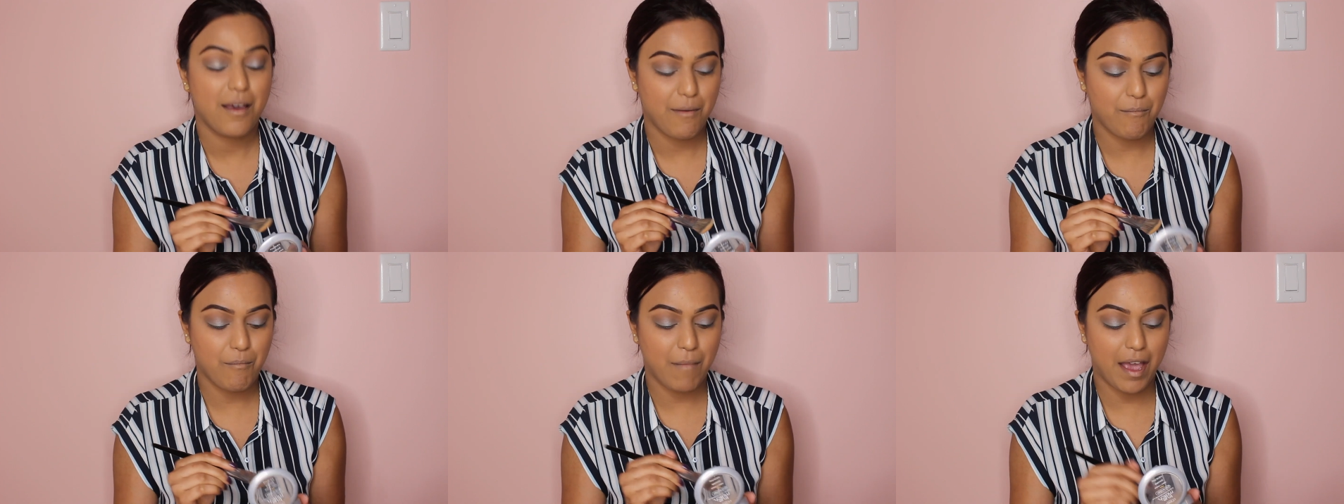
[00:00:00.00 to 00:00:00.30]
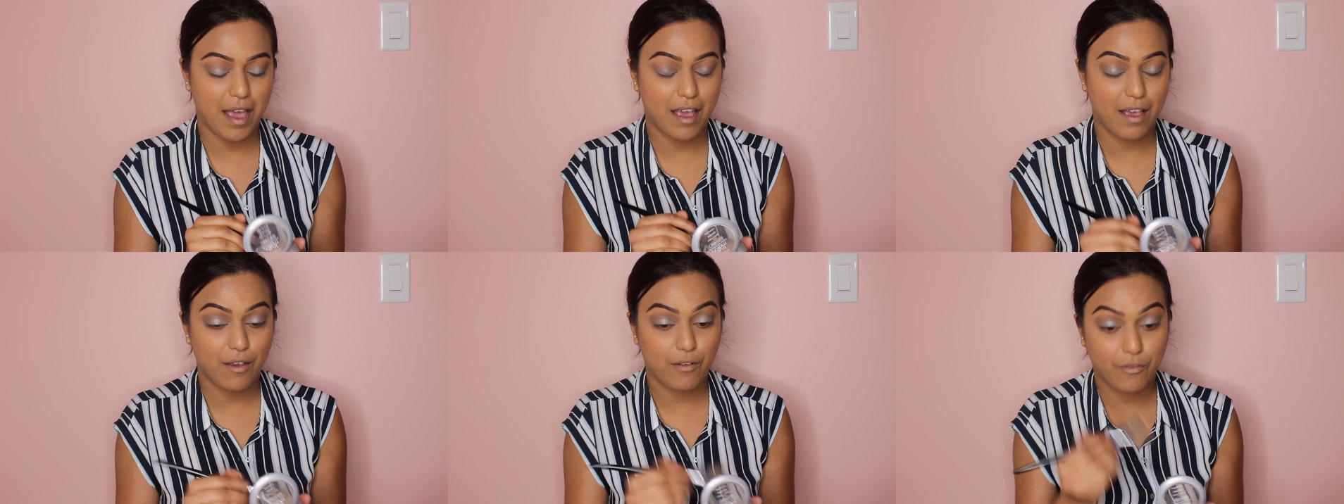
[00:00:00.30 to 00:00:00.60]

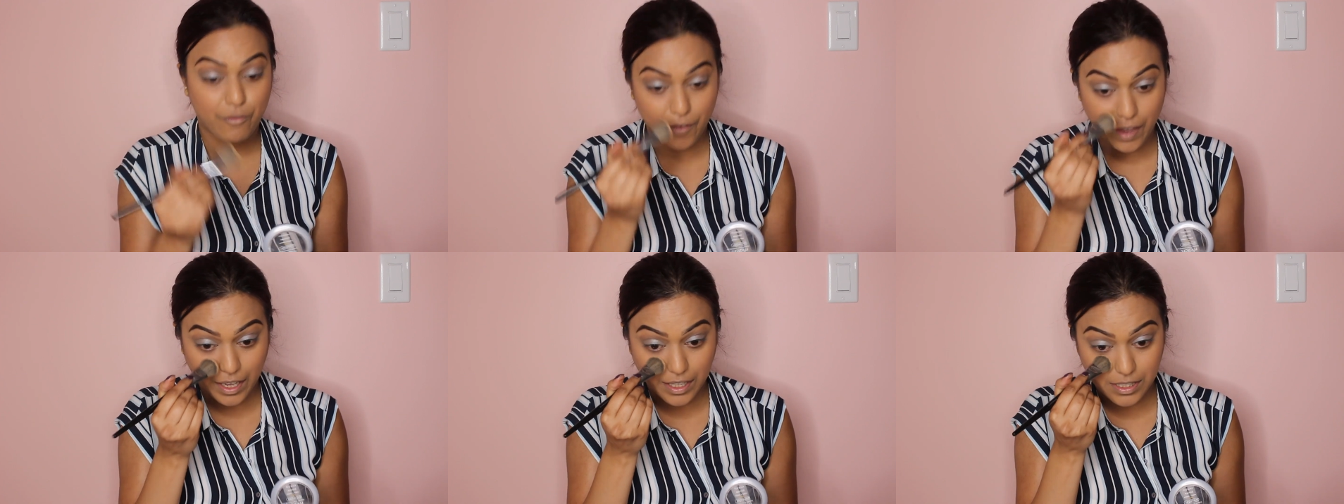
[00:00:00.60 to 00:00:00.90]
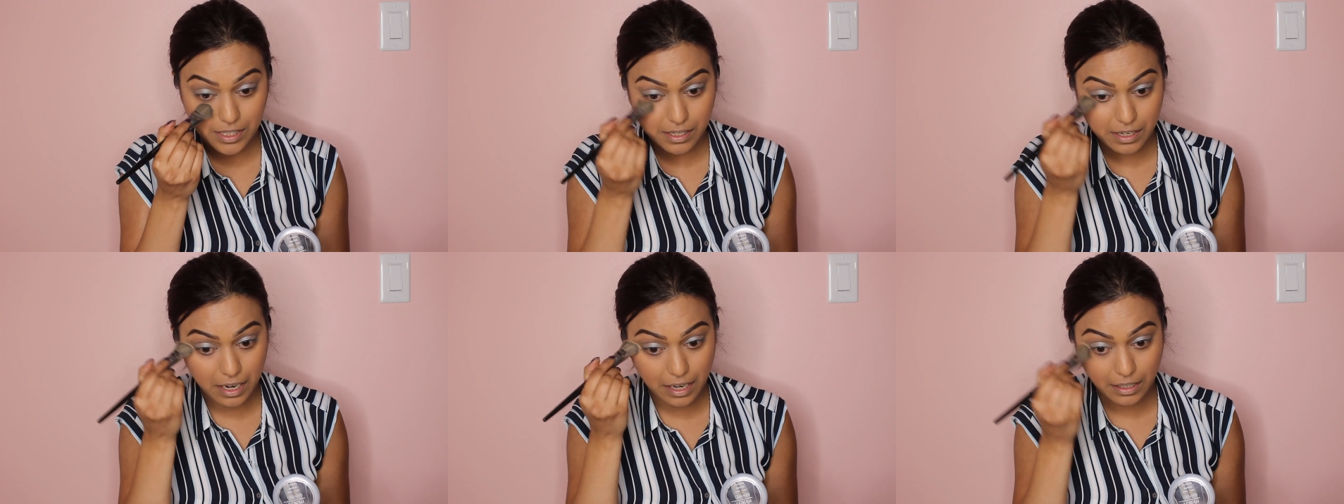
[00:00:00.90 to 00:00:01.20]
my
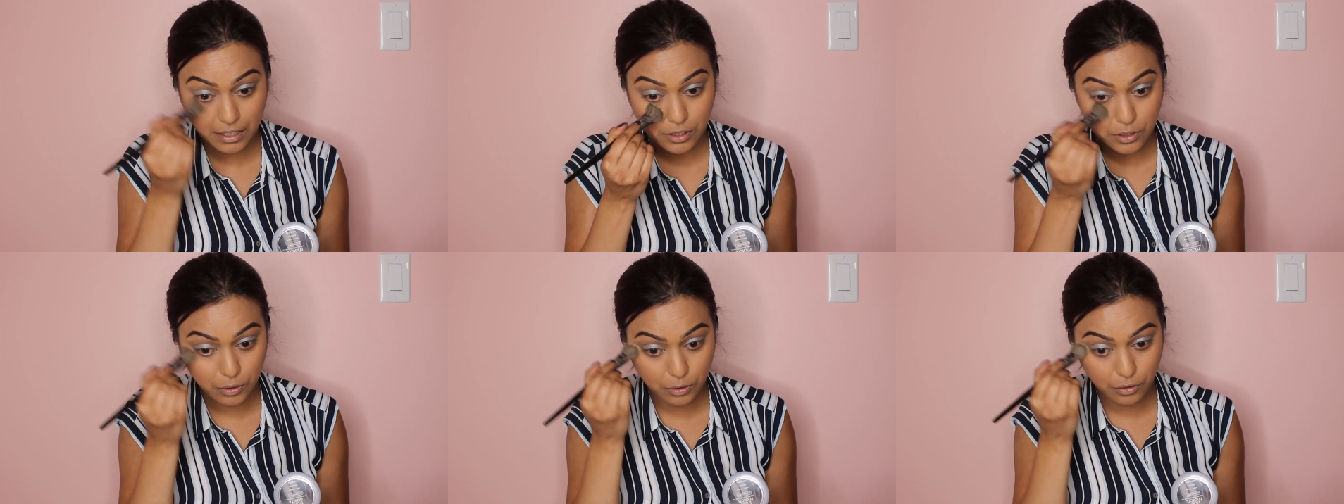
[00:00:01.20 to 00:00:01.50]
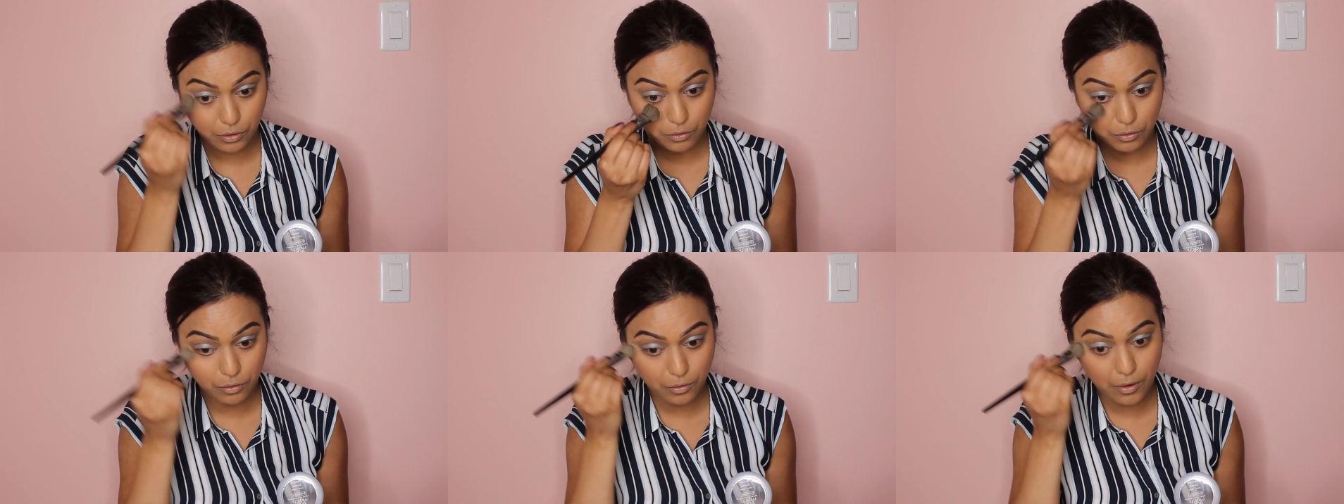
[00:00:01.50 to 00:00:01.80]
face in any
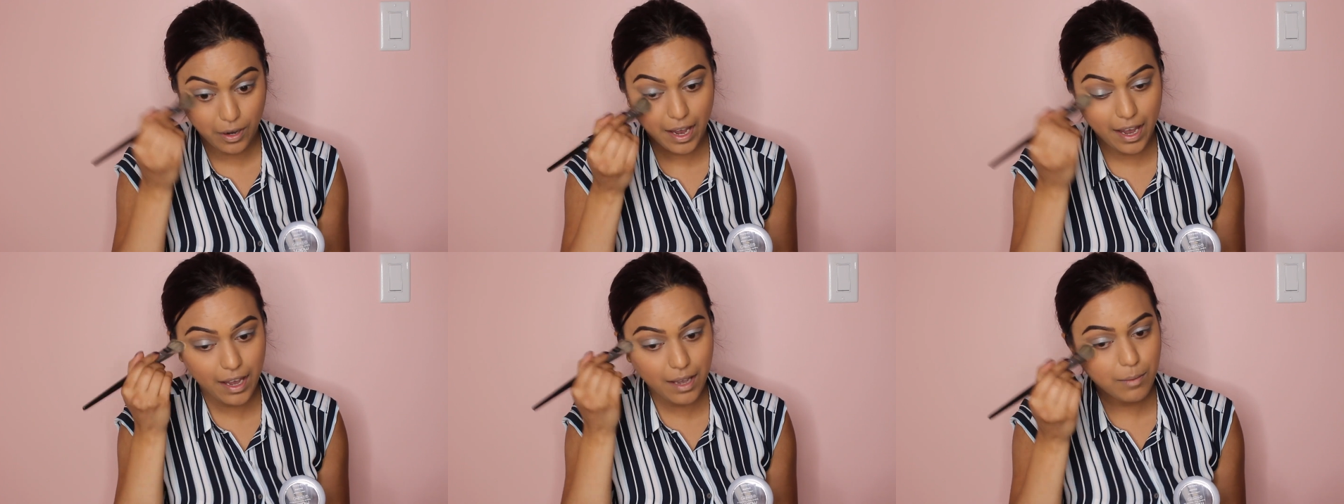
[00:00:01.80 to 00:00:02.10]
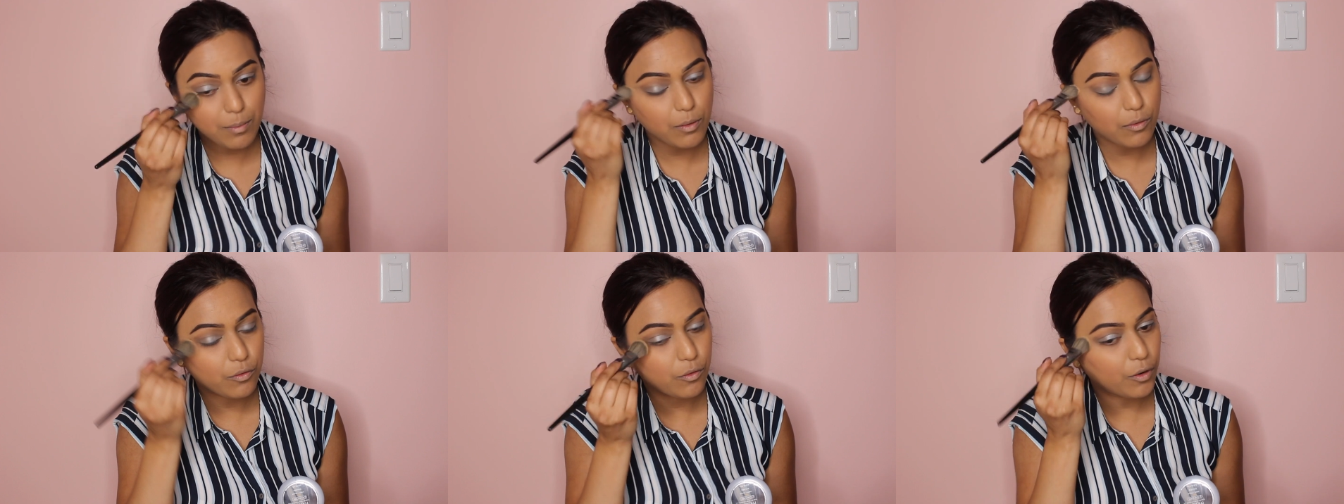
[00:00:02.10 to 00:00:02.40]
sort of
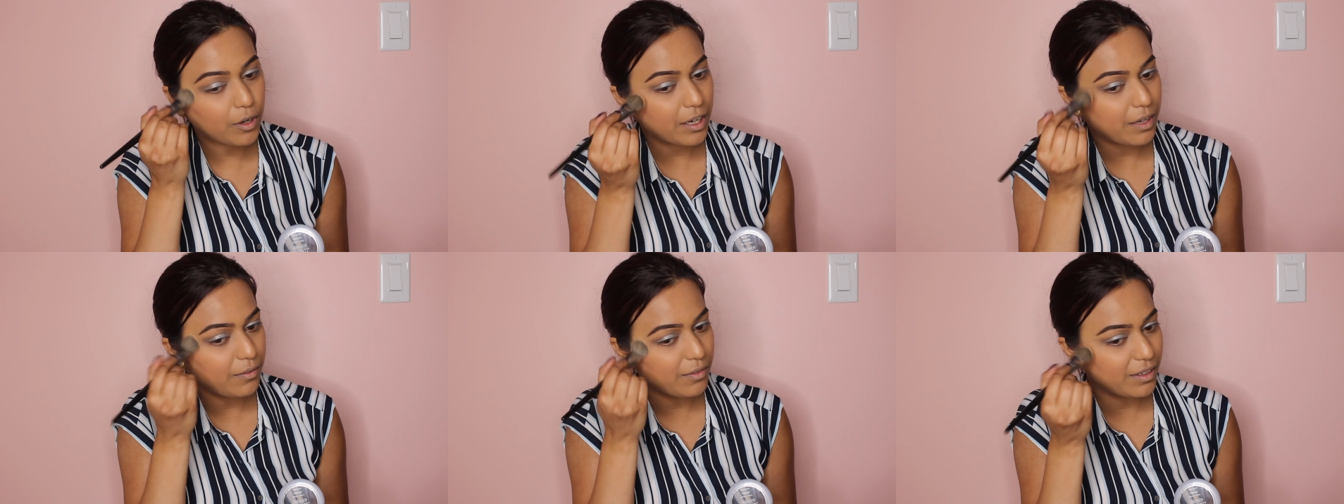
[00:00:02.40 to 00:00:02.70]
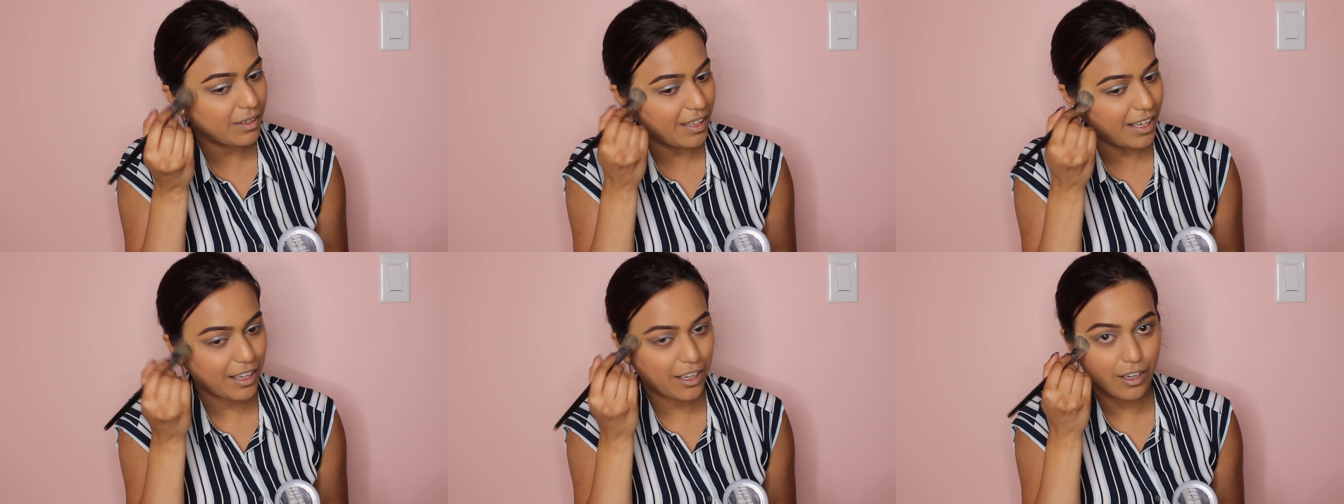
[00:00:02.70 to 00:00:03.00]
way before
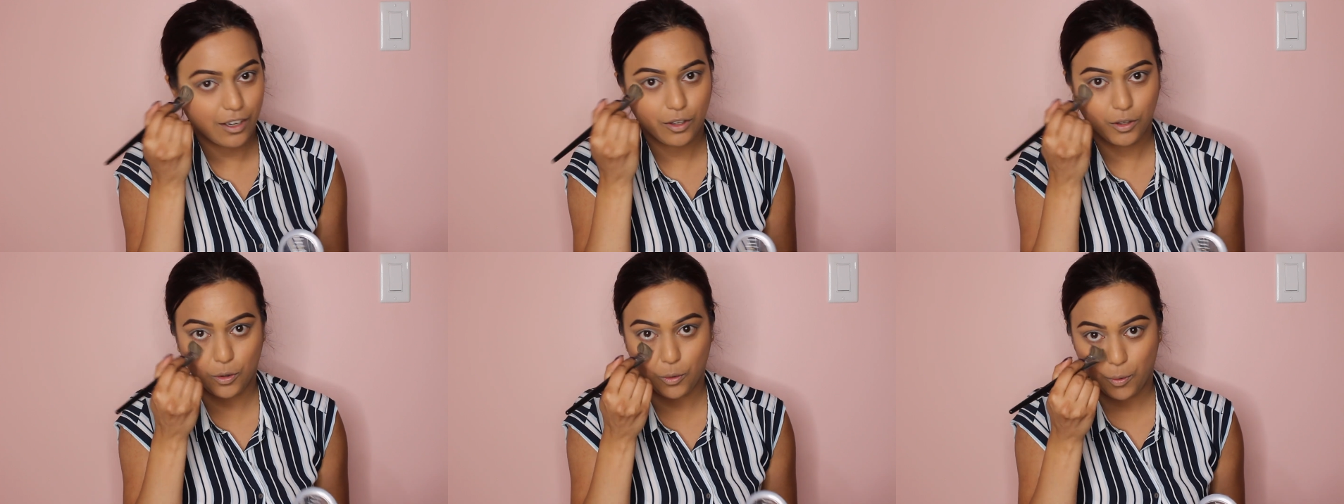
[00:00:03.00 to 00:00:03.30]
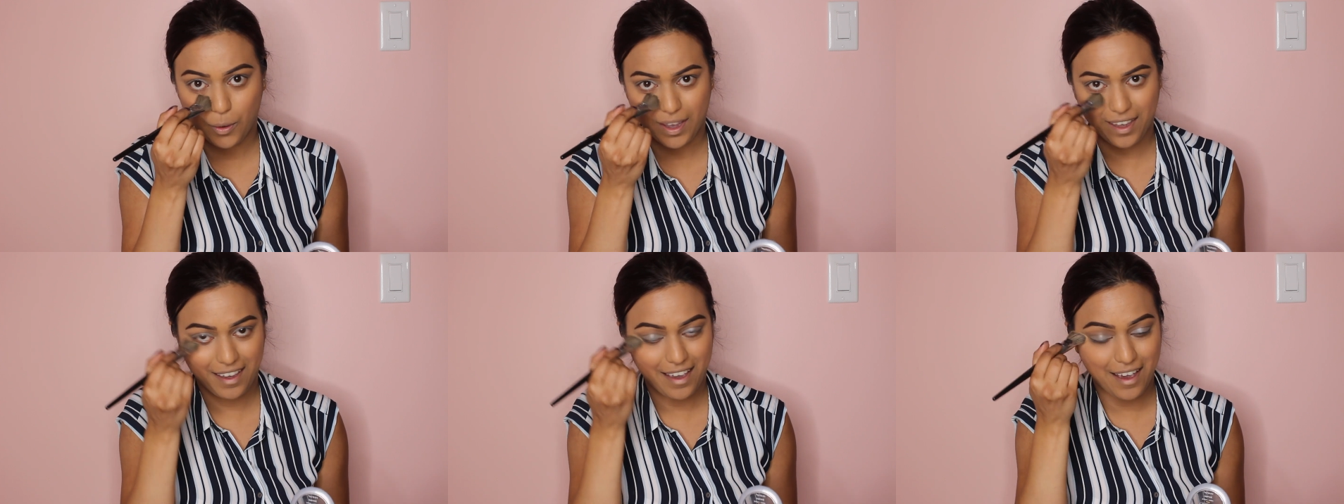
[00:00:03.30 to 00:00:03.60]
even like
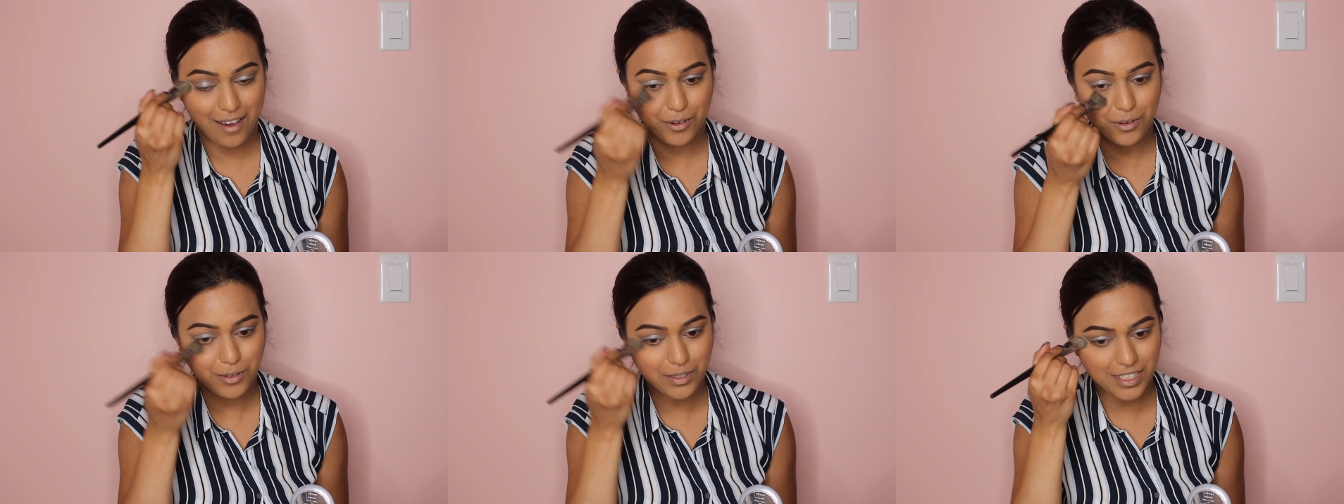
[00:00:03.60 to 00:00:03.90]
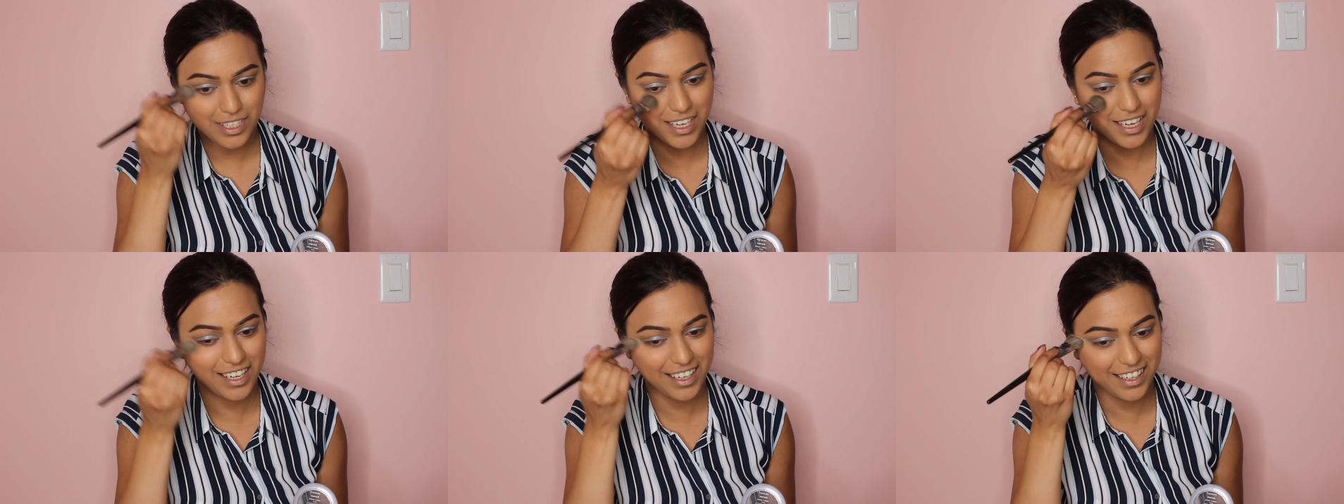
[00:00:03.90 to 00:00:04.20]
going out.